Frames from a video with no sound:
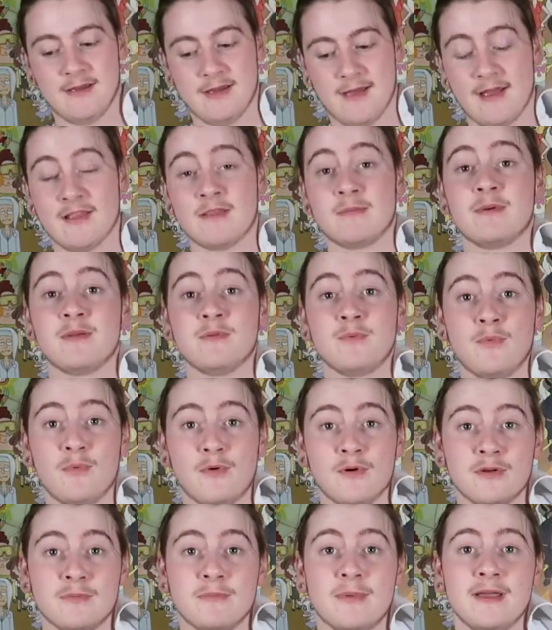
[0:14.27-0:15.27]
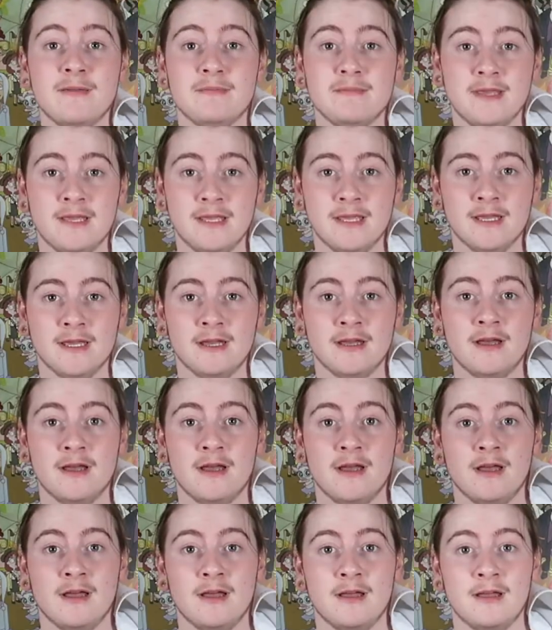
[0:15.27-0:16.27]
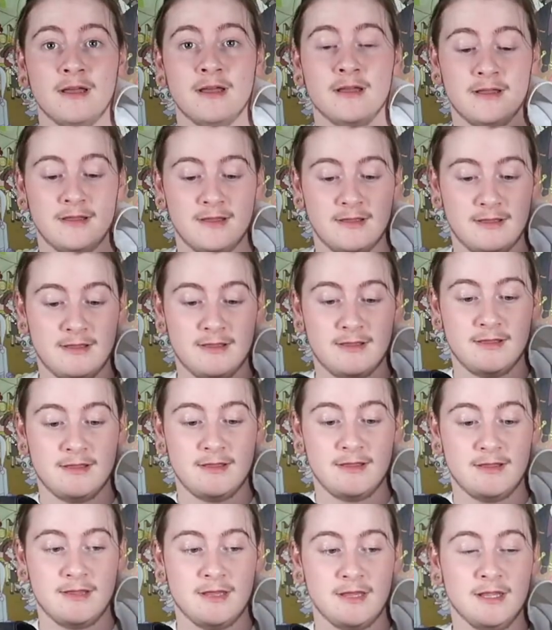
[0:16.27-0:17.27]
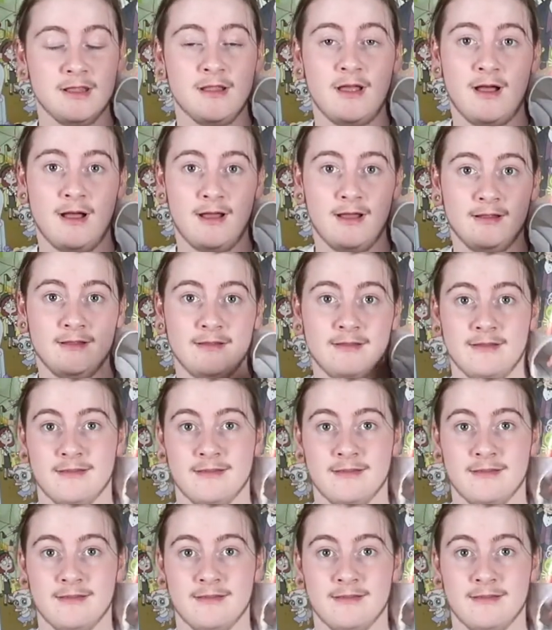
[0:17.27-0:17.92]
has been worn by me a lot.